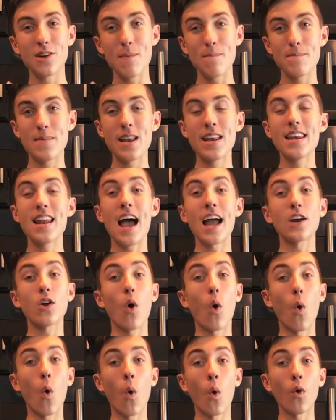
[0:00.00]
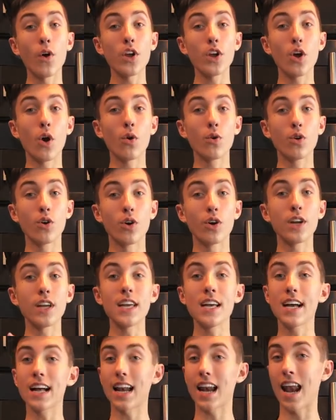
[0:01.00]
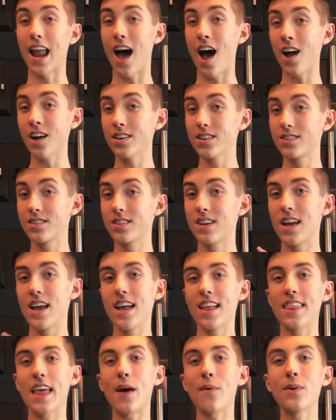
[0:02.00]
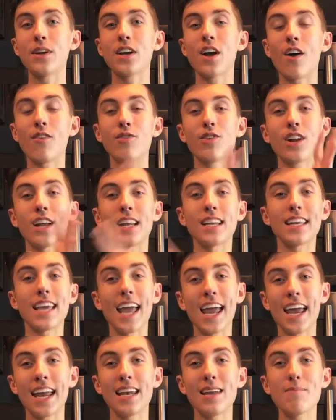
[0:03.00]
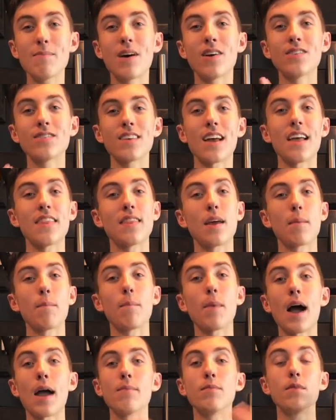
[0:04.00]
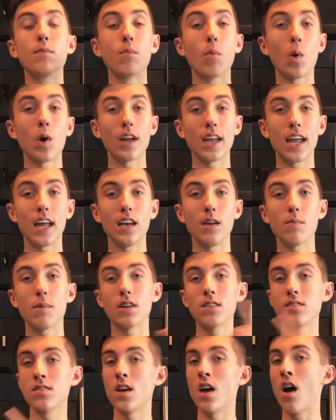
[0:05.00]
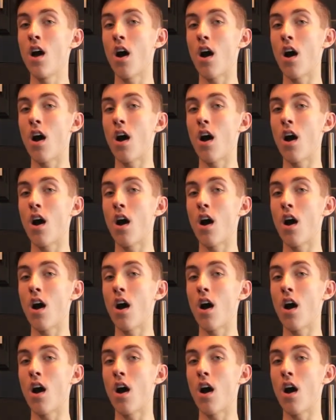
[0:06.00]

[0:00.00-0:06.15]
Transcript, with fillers: to midnight Oreo cookie clocks that we covered in candy melts and then piped more candy melts